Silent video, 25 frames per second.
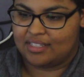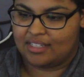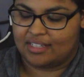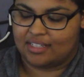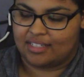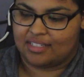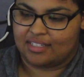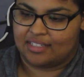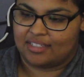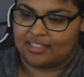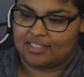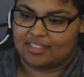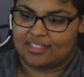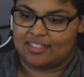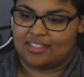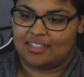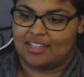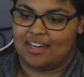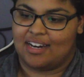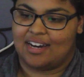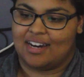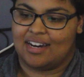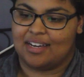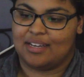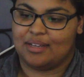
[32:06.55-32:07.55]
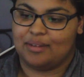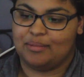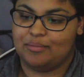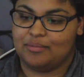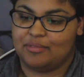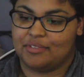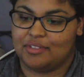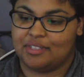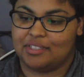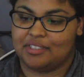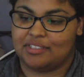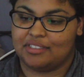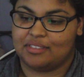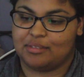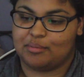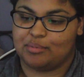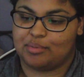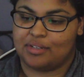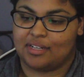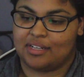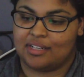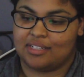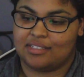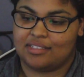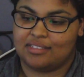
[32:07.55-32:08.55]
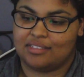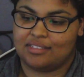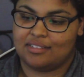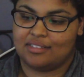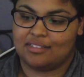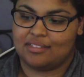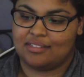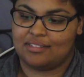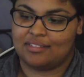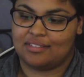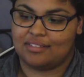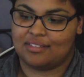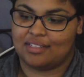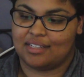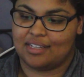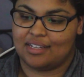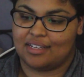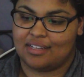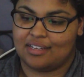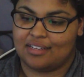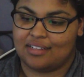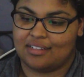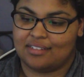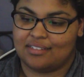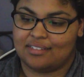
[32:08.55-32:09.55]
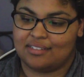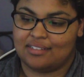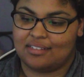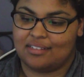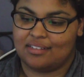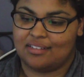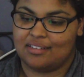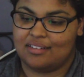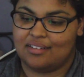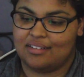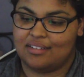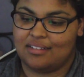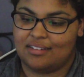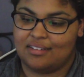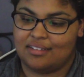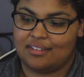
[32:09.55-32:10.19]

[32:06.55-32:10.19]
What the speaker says: I am very surprised that